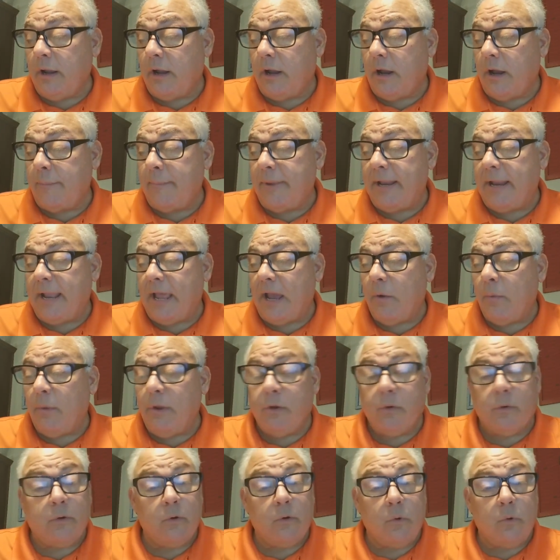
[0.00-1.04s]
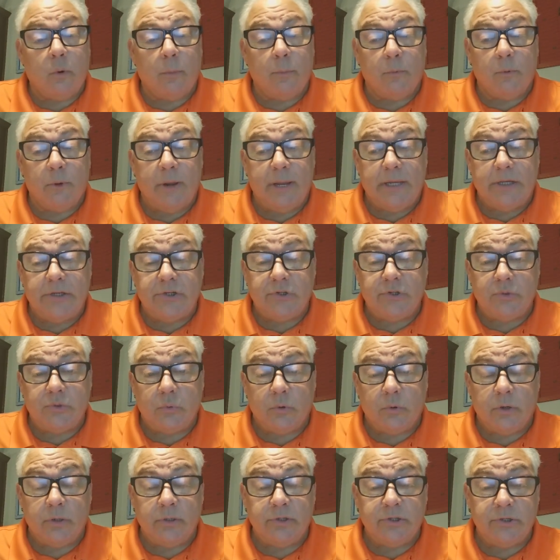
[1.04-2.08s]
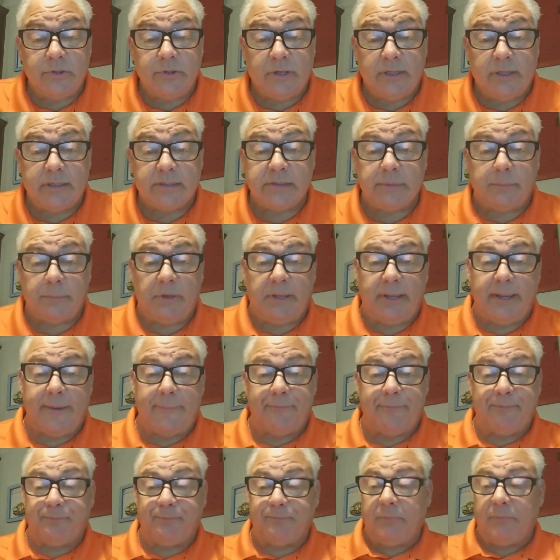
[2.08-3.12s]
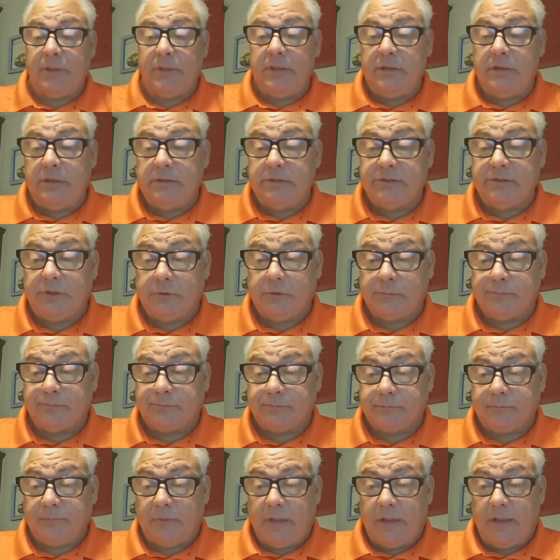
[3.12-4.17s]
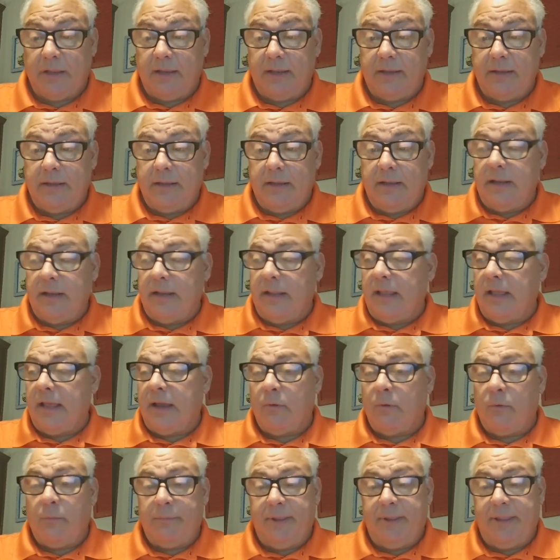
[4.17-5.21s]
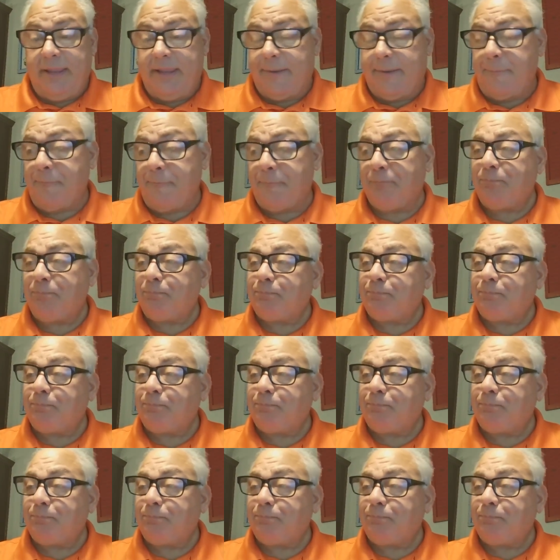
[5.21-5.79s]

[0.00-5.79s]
and how we're going to incorporate Assure to the lesson plan. So, I will begin.